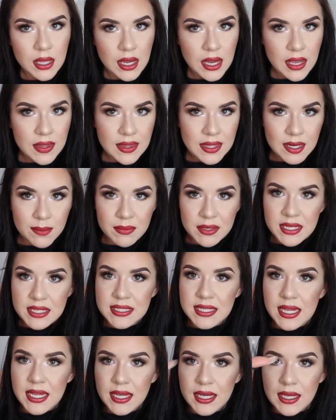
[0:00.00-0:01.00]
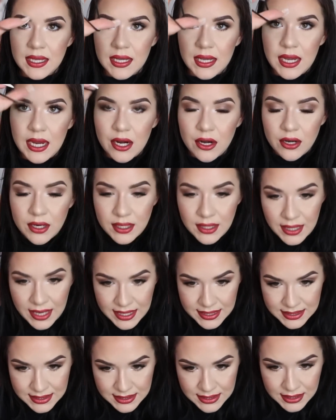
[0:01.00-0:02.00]
And then I'm gonna take a hair
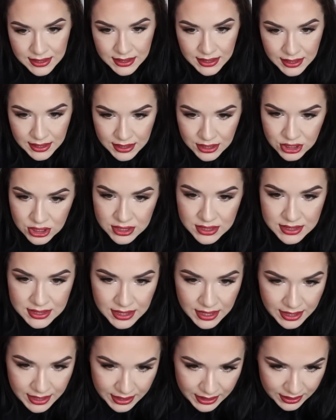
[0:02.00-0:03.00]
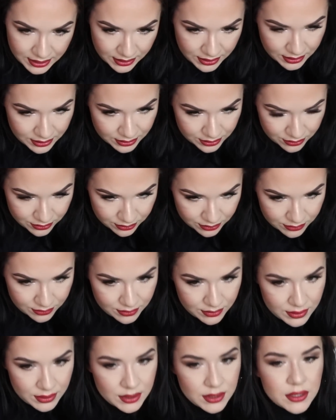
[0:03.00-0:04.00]
elastic and just tie a little
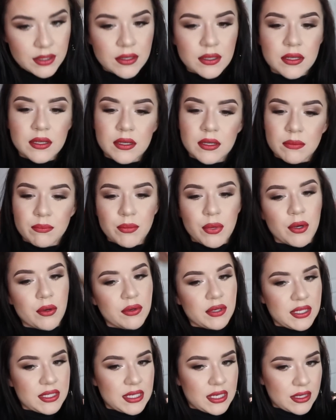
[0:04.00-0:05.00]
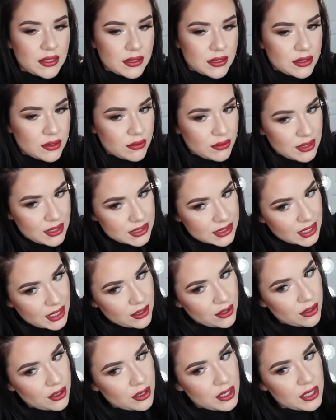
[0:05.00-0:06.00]
ponytail. So it's
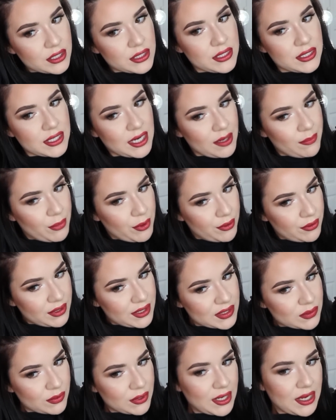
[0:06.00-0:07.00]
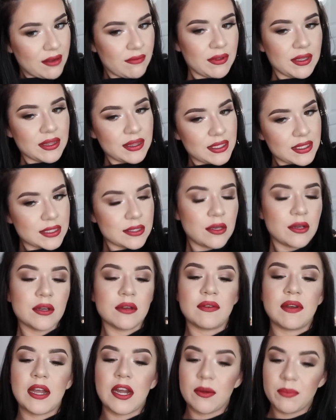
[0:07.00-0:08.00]
kind of hard to tie ponies when you have like this long
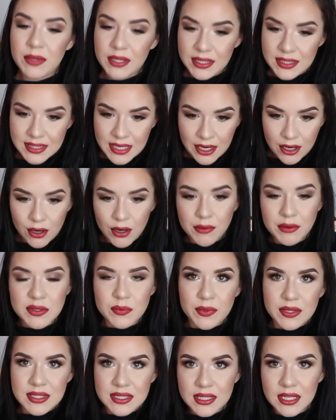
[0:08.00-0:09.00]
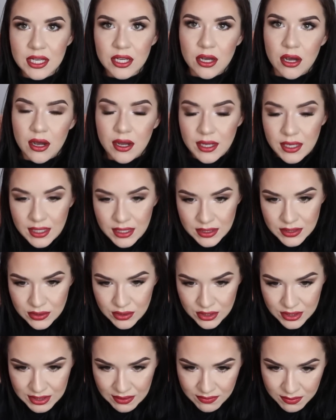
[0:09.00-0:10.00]
of hair because hair always wants to get caught in, so
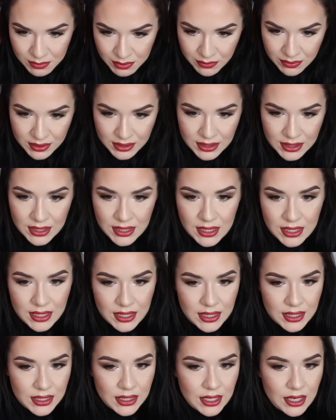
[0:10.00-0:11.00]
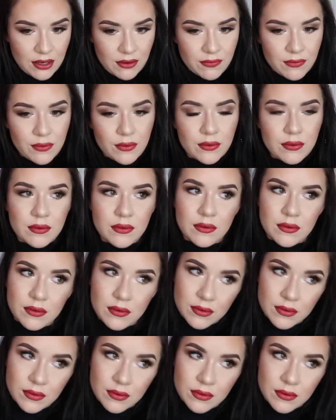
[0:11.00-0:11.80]
you just have to be really careful.